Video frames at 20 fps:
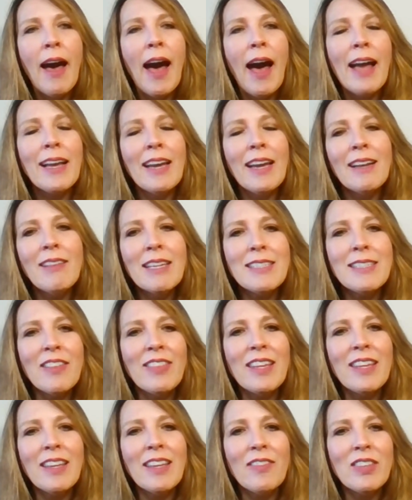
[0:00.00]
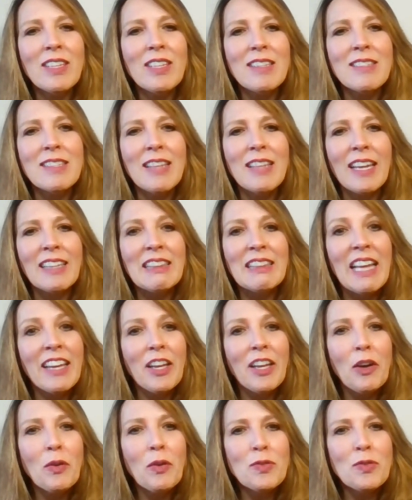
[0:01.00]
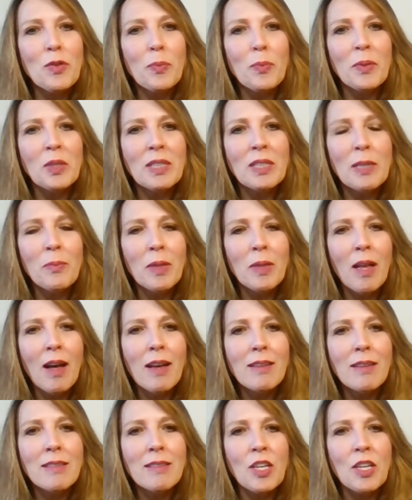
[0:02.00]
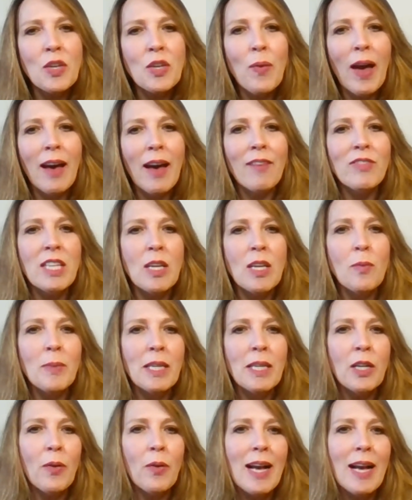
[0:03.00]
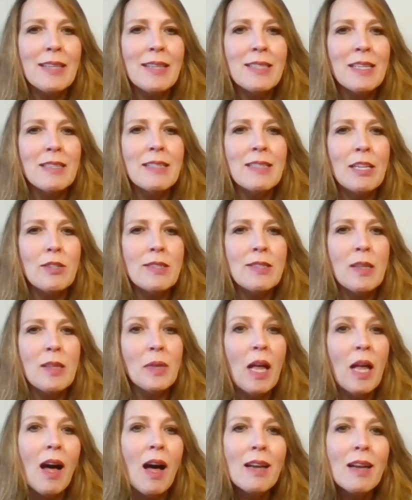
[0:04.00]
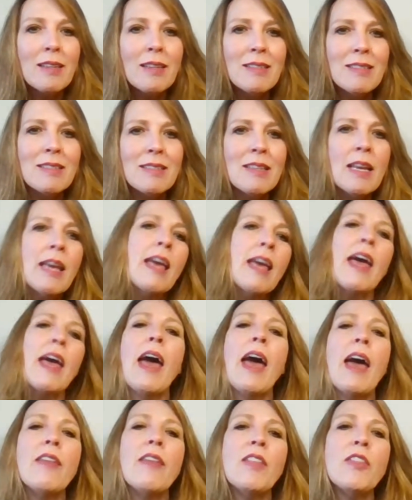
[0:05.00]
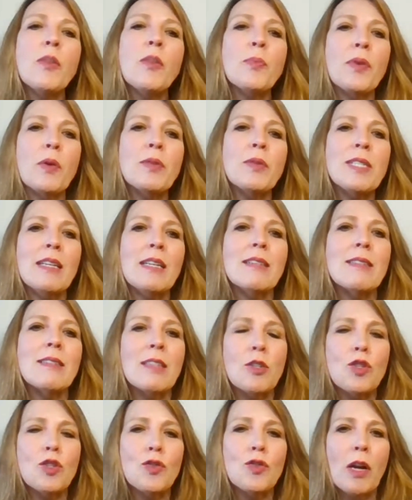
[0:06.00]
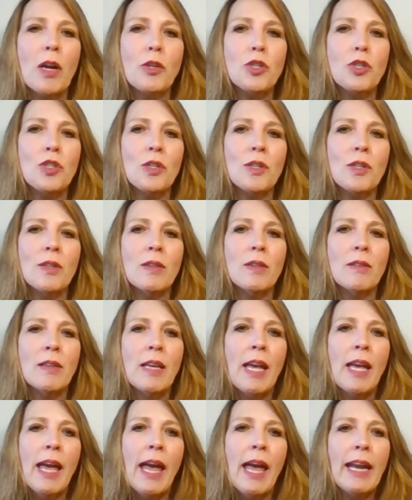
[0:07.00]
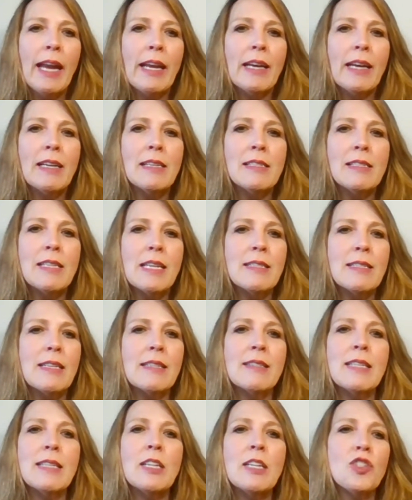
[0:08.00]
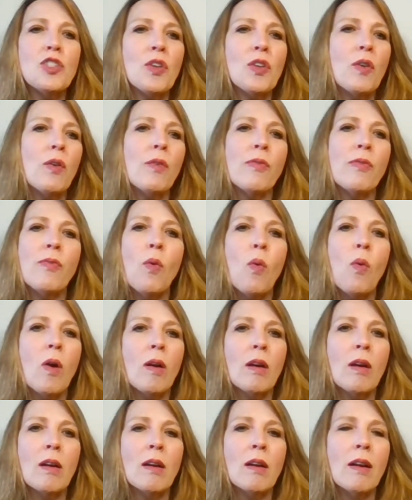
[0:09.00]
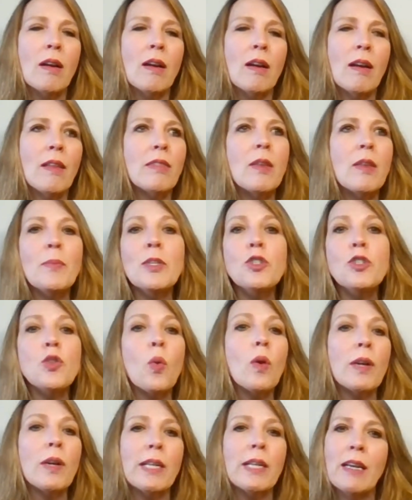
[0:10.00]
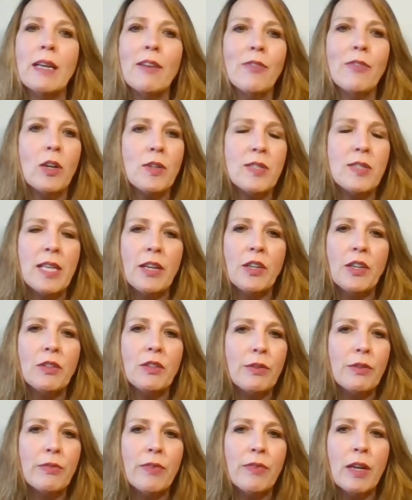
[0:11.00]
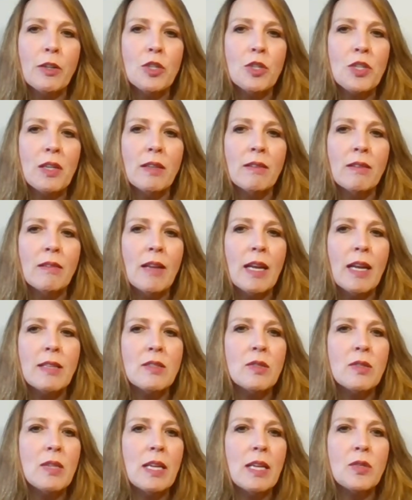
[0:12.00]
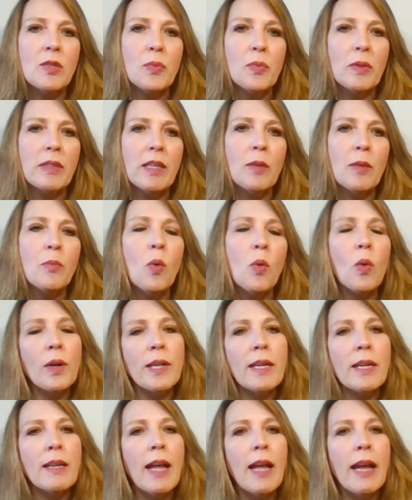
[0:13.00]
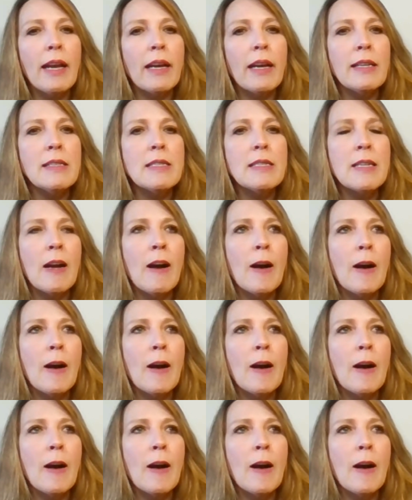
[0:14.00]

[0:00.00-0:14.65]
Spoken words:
I kind of like to think of it as like Legos or building blocks. So you have the amino acids as the blocks, and then the protein is the structure. And it's essential for the majority of our cellular function. It's really important. And,